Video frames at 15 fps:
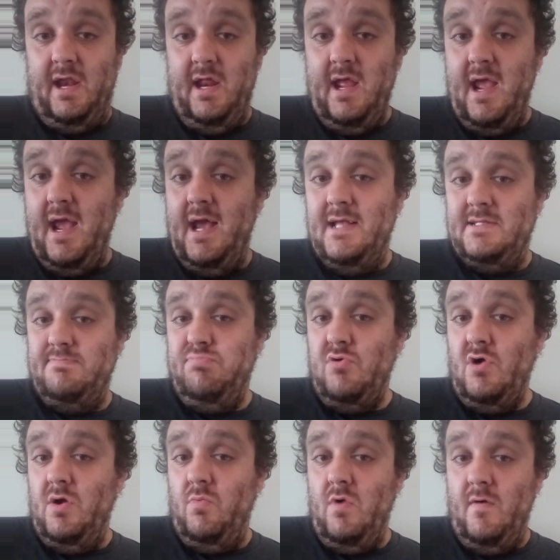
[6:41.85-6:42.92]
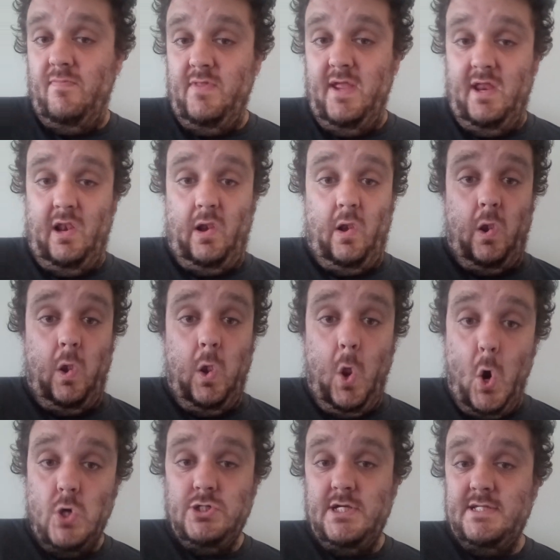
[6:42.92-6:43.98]
And it has probably one of the
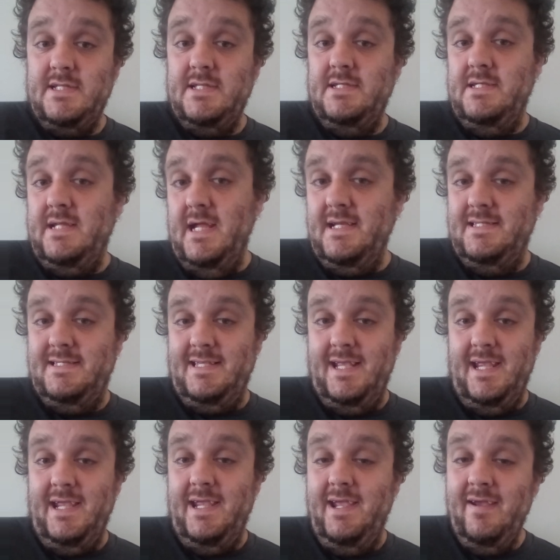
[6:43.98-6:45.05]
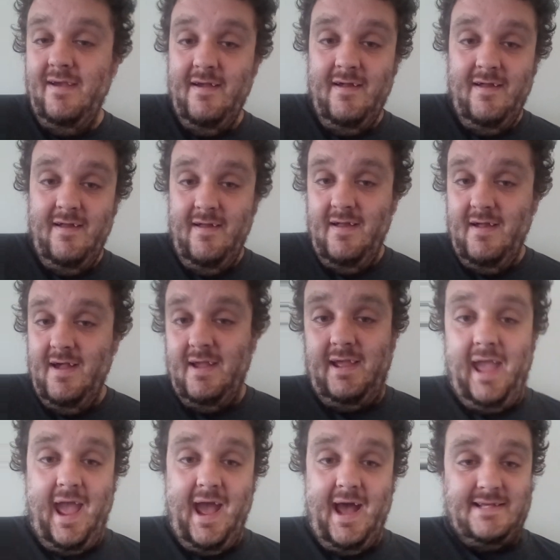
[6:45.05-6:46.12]
largest DC
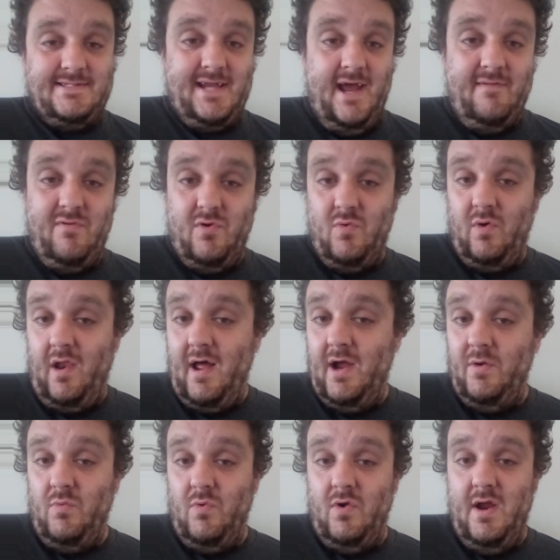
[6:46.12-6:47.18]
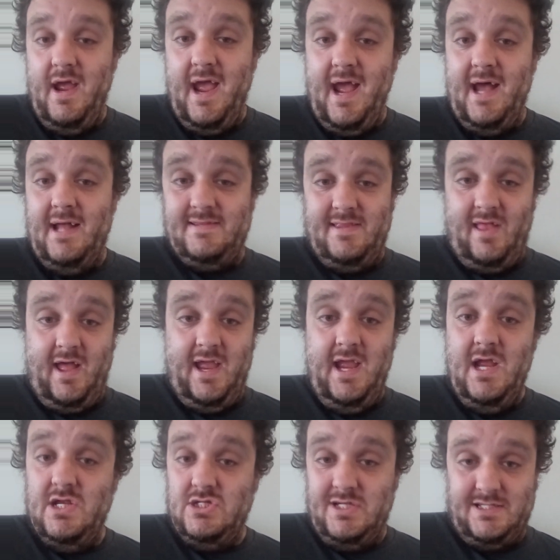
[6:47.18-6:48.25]
cast ever, like, where it has, like,
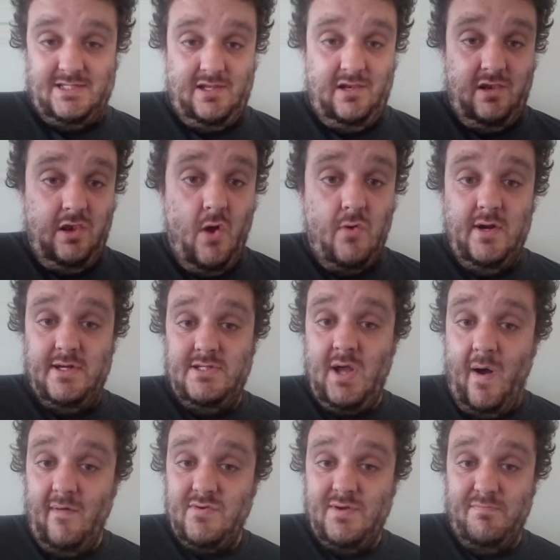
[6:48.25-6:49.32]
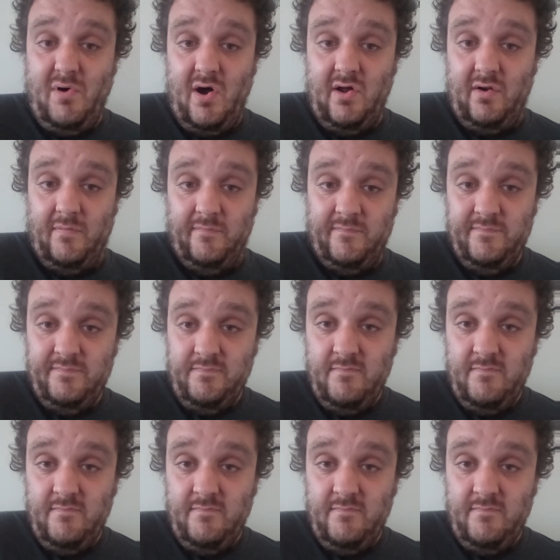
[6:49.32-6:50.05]
it is just loaded top to bottom